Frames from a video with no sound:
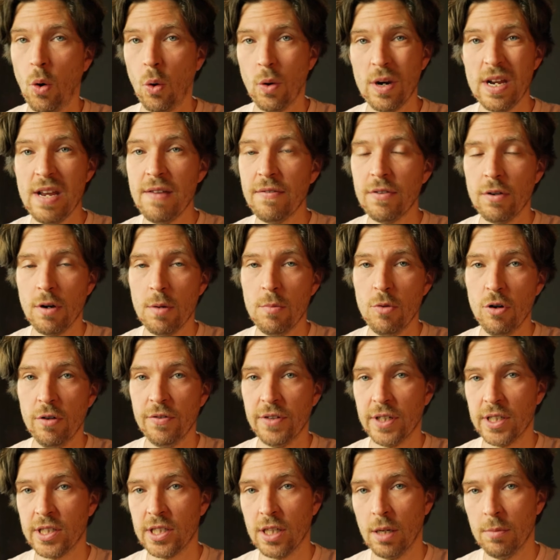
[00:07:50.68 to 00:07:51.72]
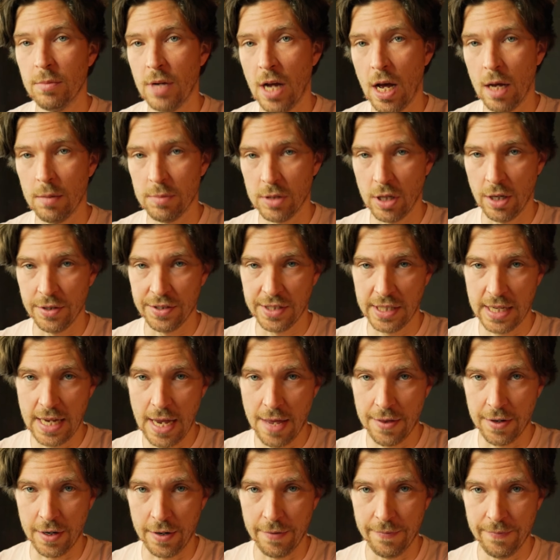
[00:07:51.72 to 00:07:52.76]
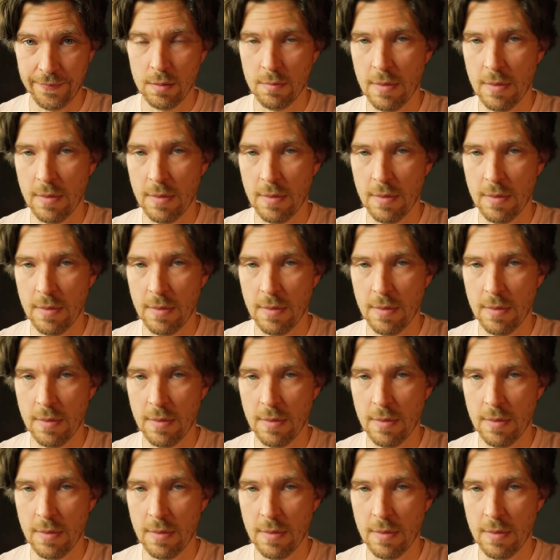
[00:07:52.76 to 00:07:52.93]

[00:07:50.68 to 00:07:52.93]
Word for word: or even removing some knobs altogether,